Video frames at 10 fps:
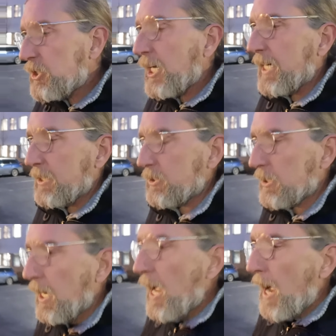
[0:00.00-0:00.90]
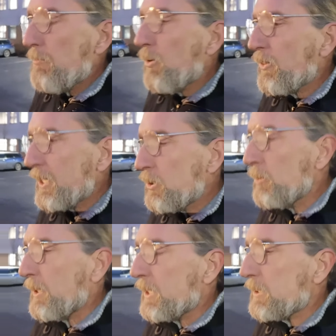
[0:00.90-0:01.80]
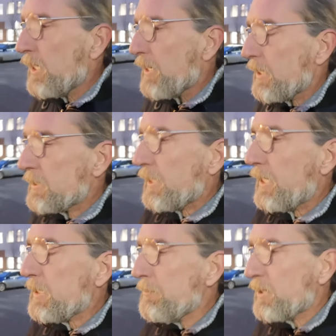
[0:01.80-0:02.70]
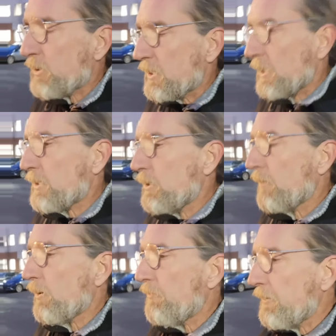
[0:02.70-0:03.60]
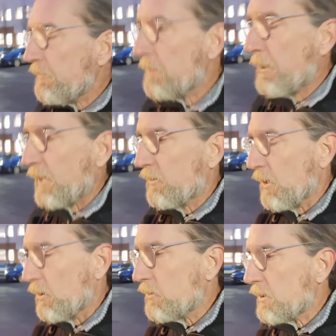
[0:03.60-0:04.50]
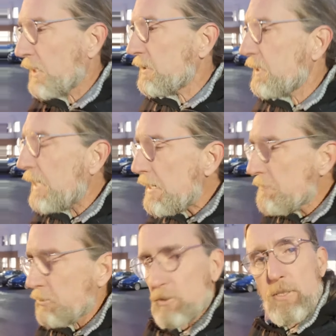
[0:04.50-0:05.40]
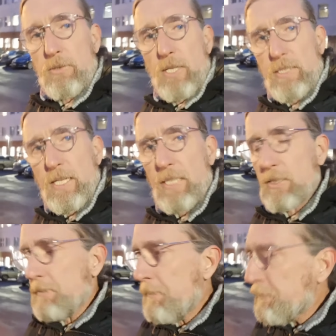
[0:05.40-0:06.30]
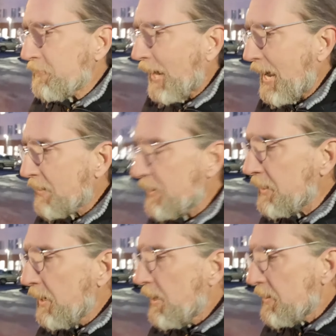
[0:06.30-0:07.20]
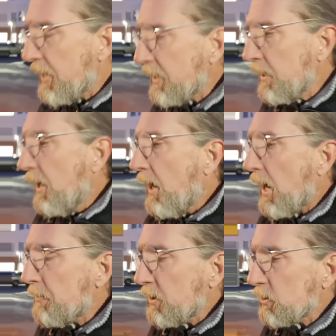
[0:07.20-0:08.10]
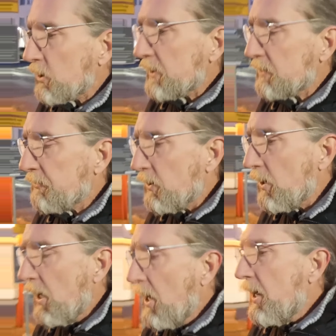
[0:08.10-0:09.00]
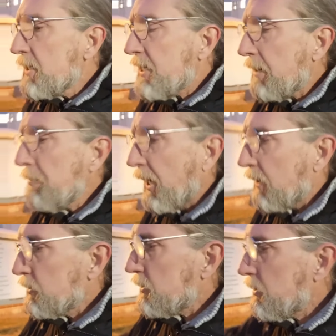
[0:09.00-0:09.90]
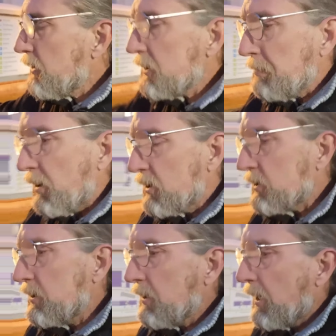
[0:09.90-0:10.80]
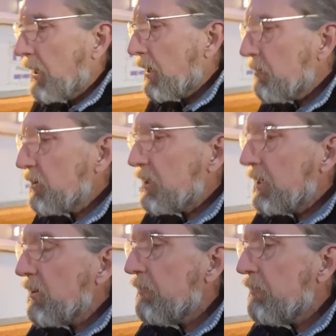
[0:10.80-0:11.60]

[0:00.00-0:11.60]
change. And what they do is they say, here's my transaction, I've got a £50 note, that's the input to the transaction, and then I want to transfer £10 to this person, and I want the other